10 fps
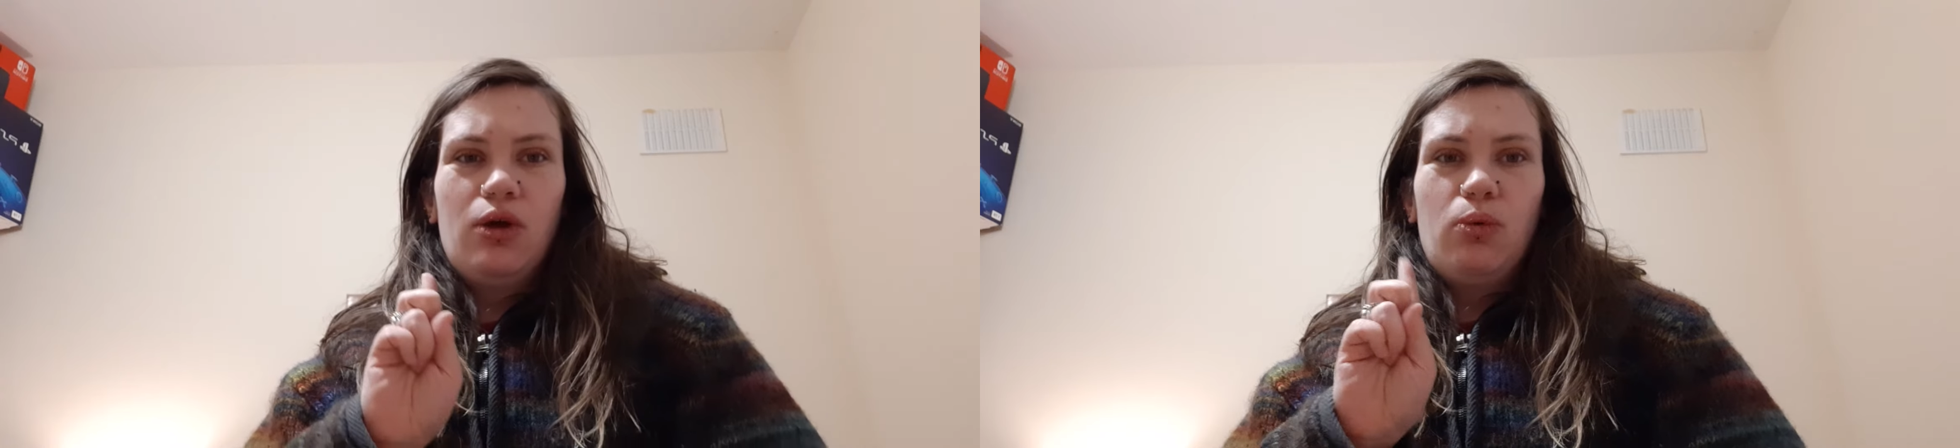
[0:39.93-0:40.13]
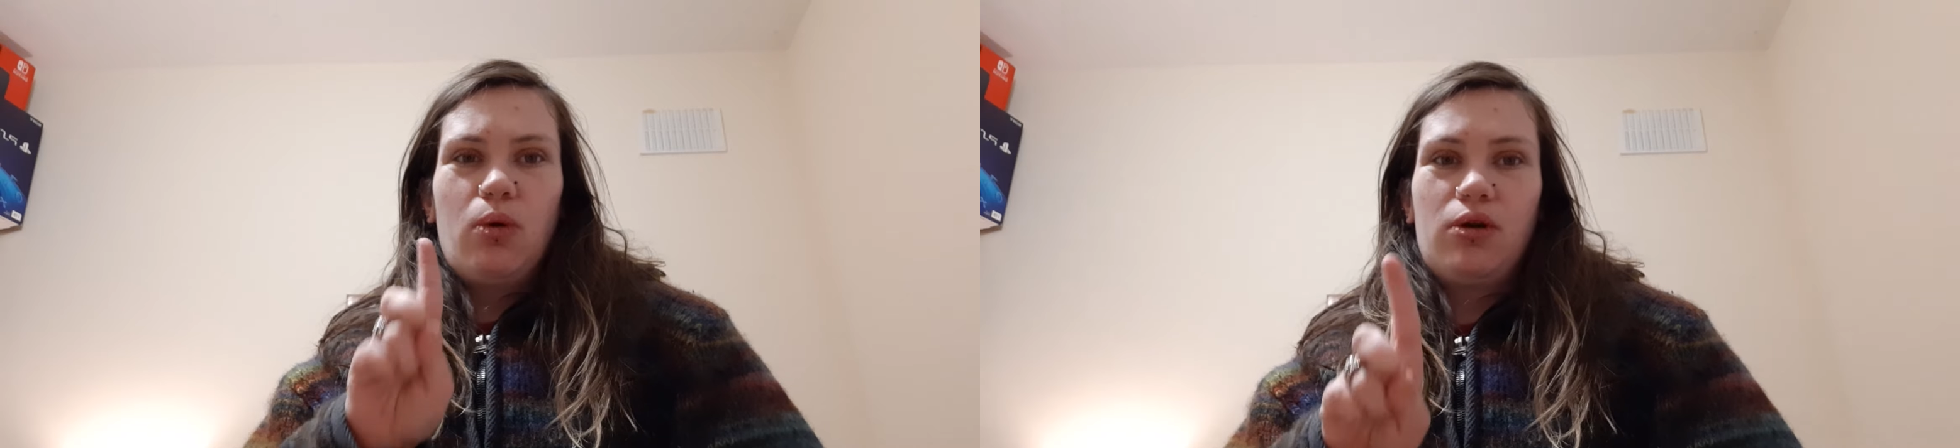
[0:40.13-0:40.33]

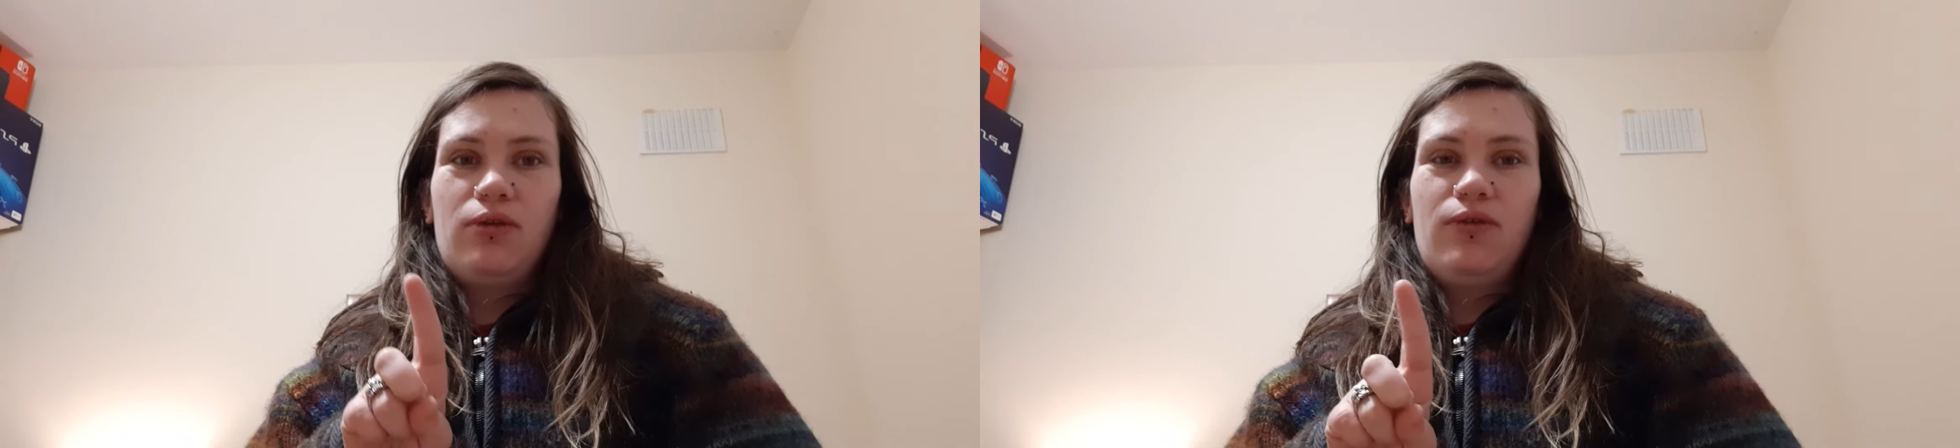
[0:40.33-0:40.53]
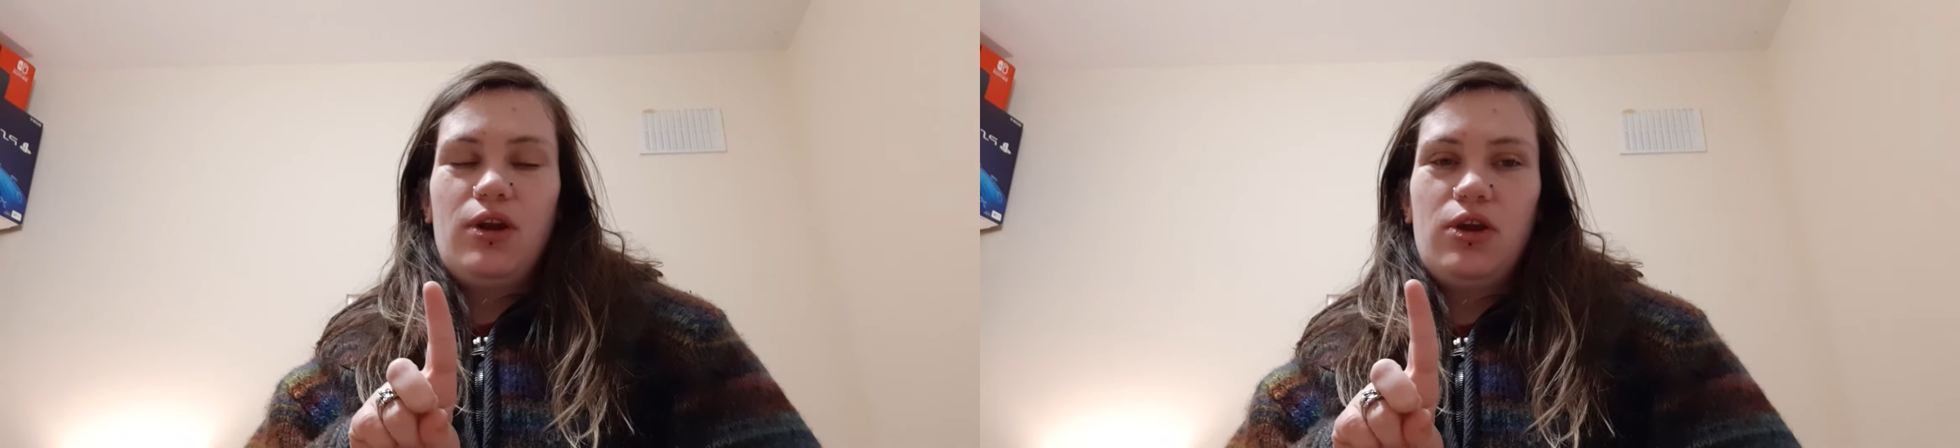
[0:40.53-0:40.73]
One
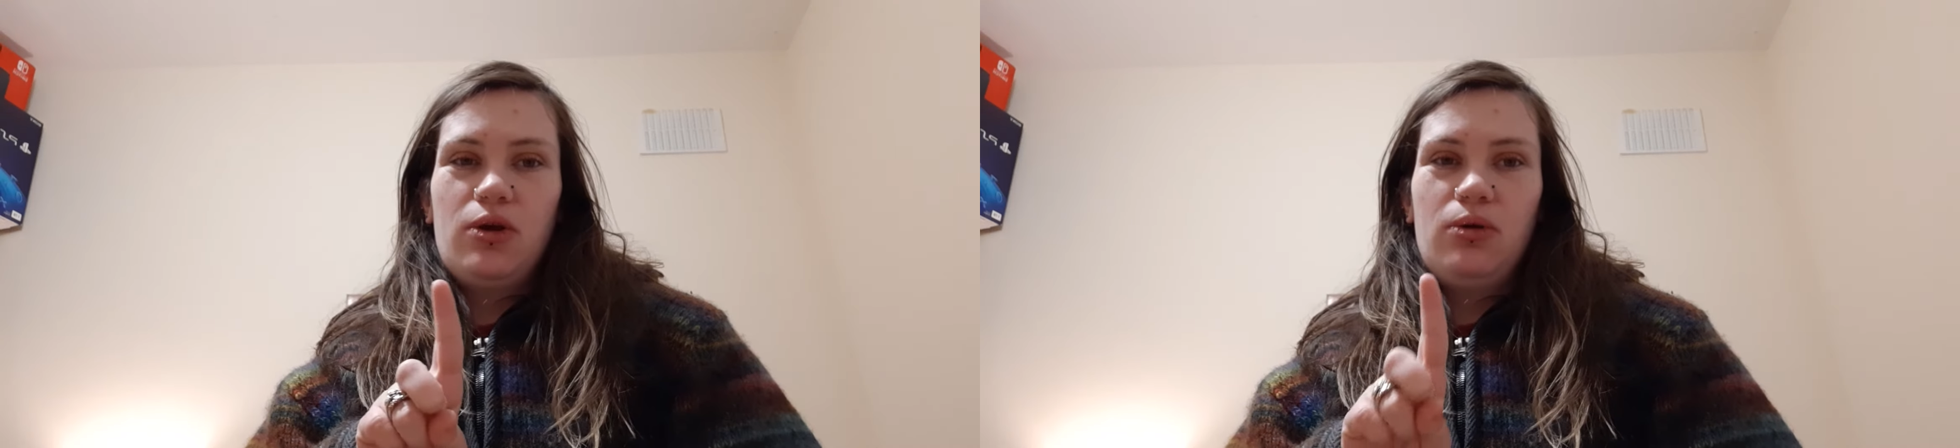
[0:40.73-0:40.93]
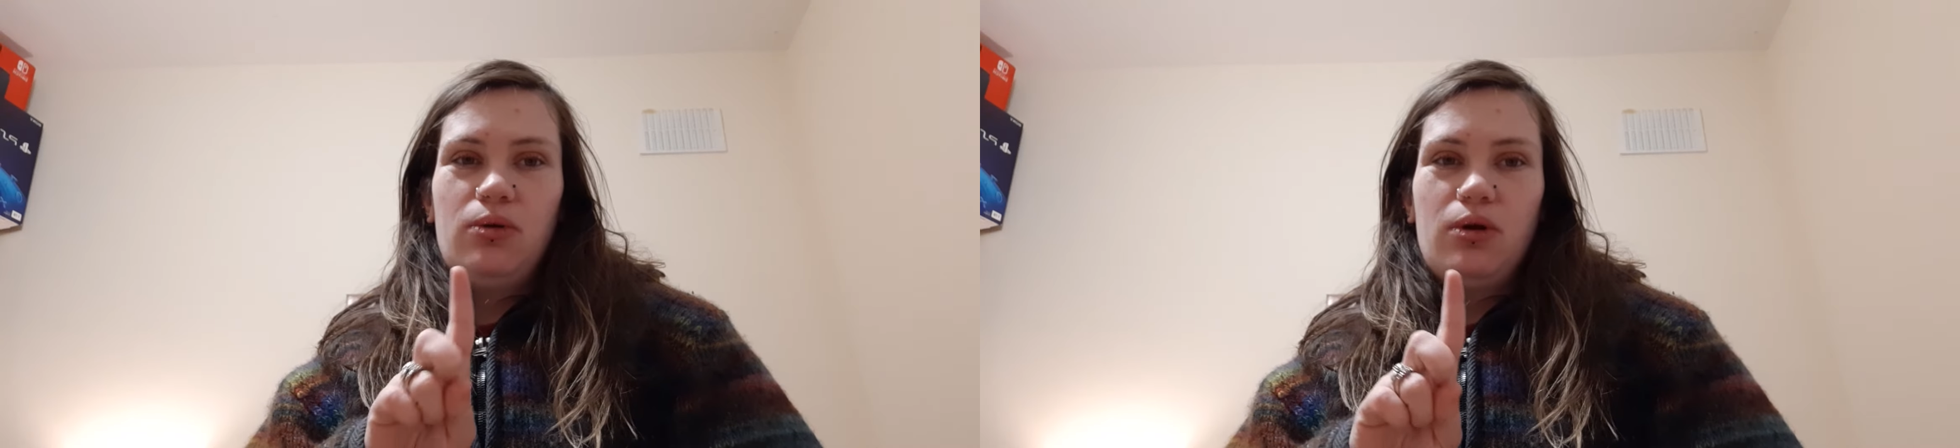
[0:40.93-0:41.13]

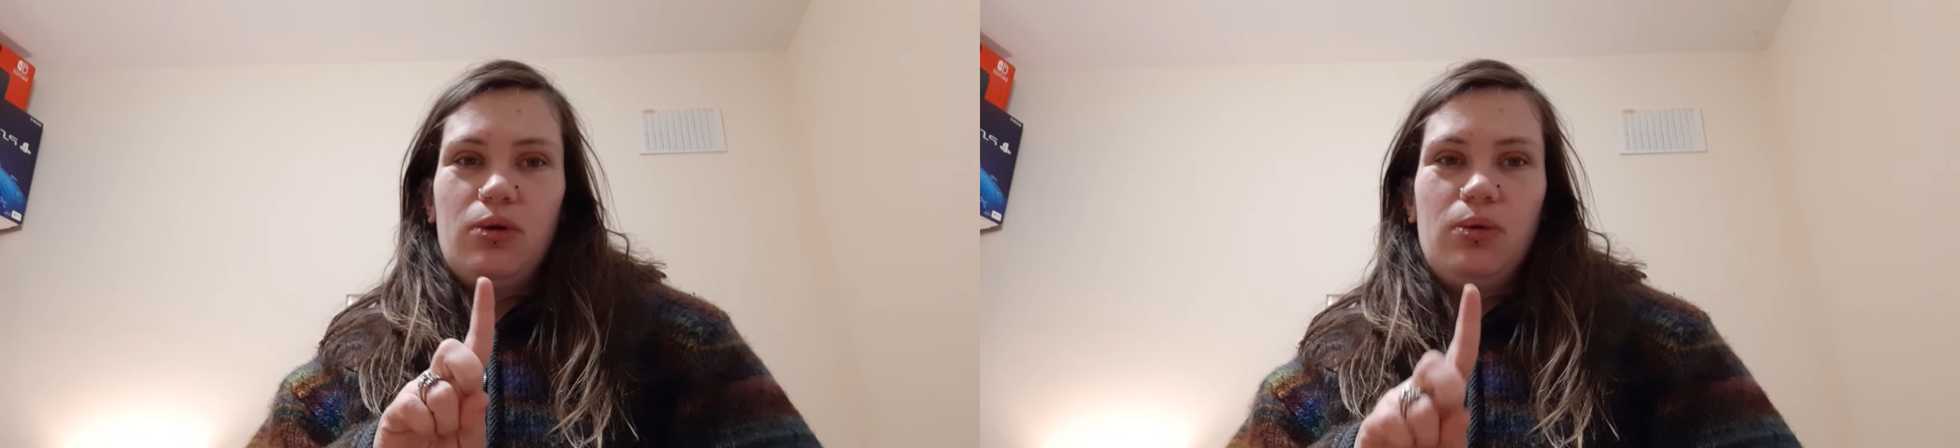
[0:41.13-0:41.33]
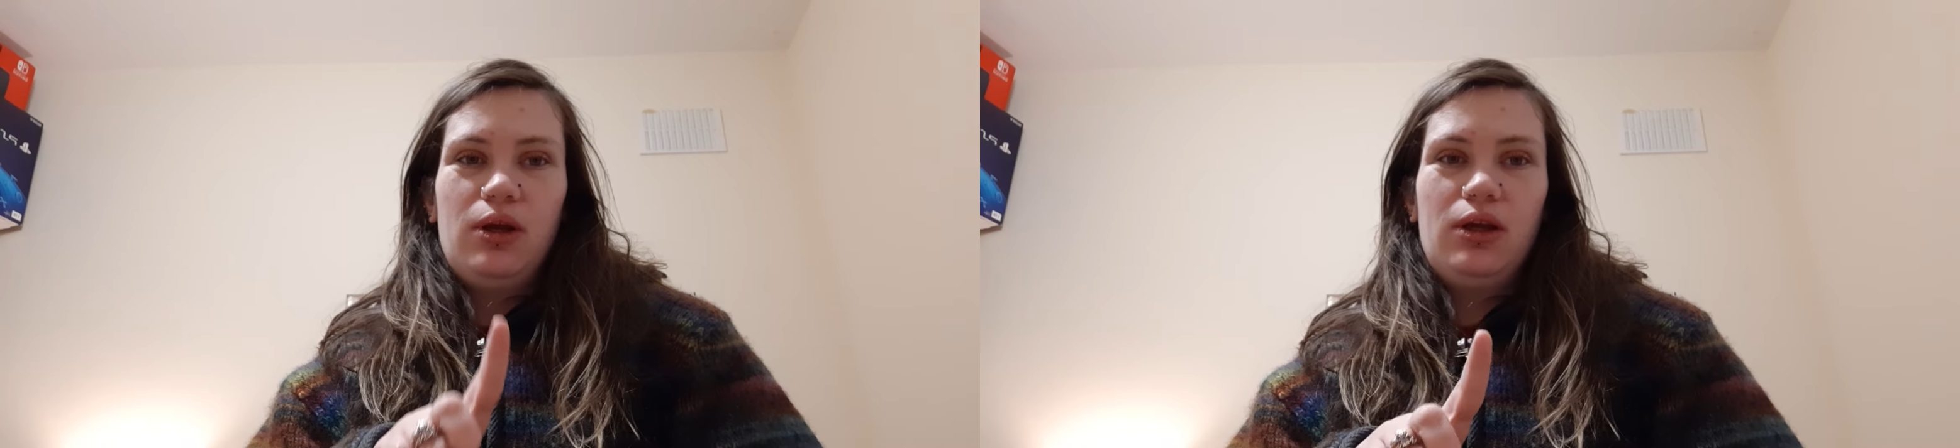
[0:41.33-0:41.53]
video a
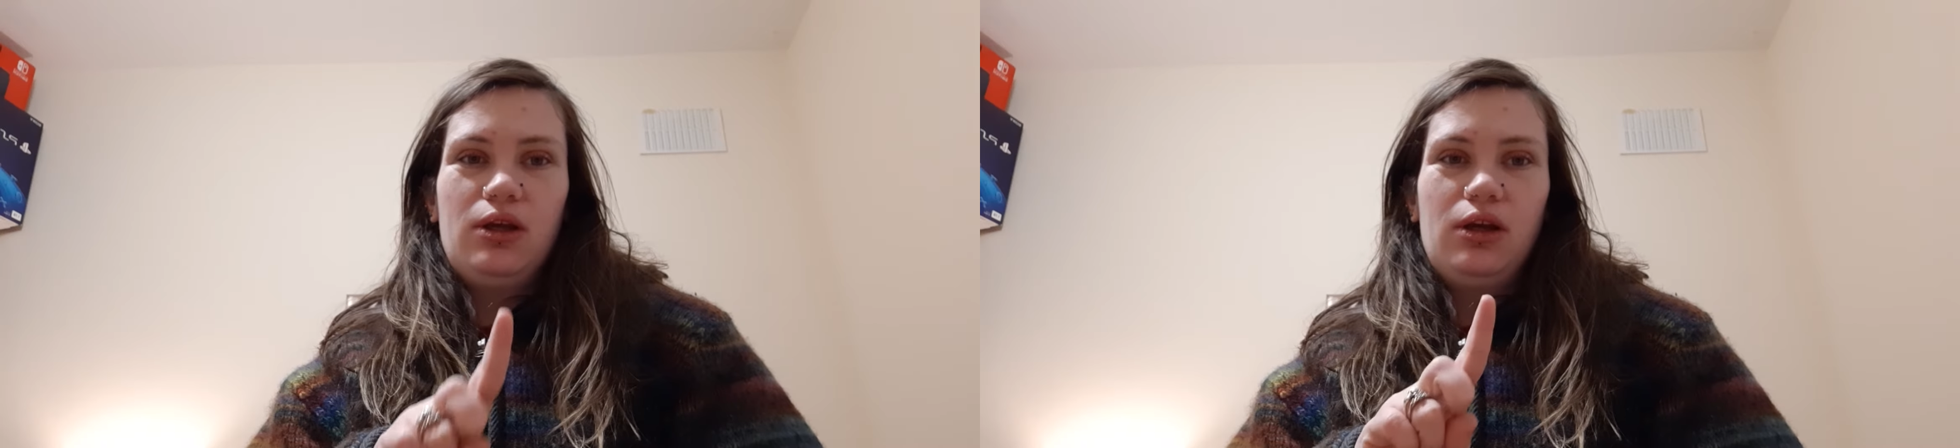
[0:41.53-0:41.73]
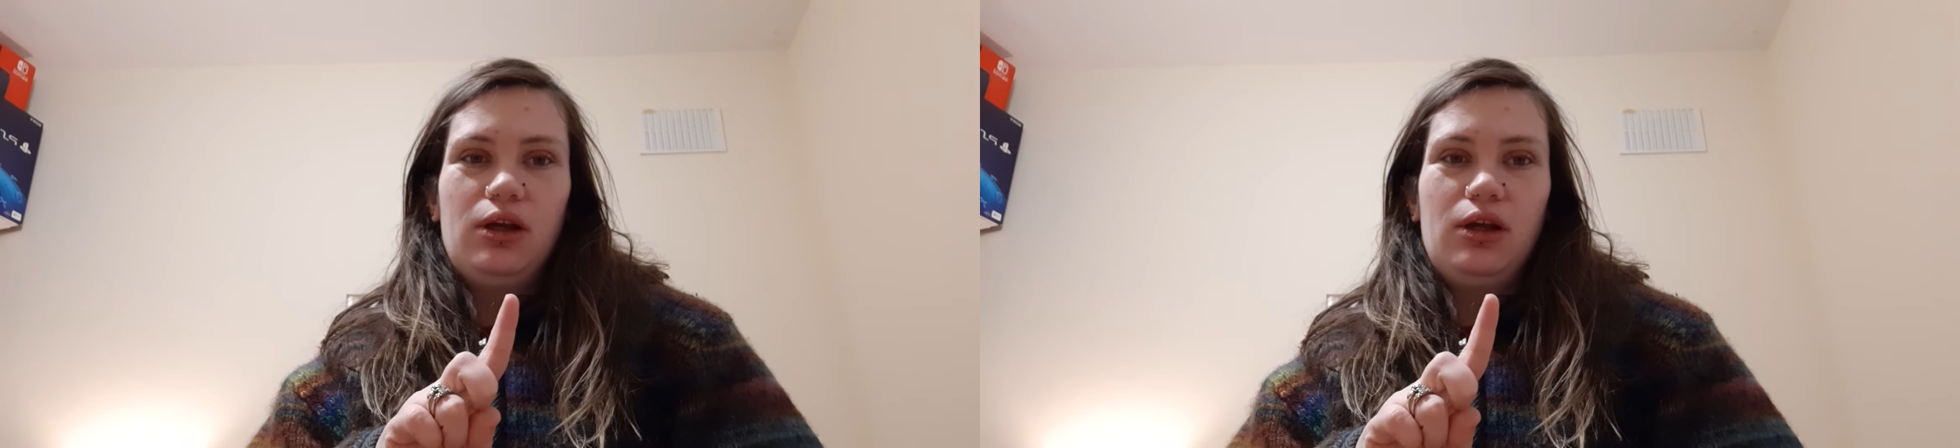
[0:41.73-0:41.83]
week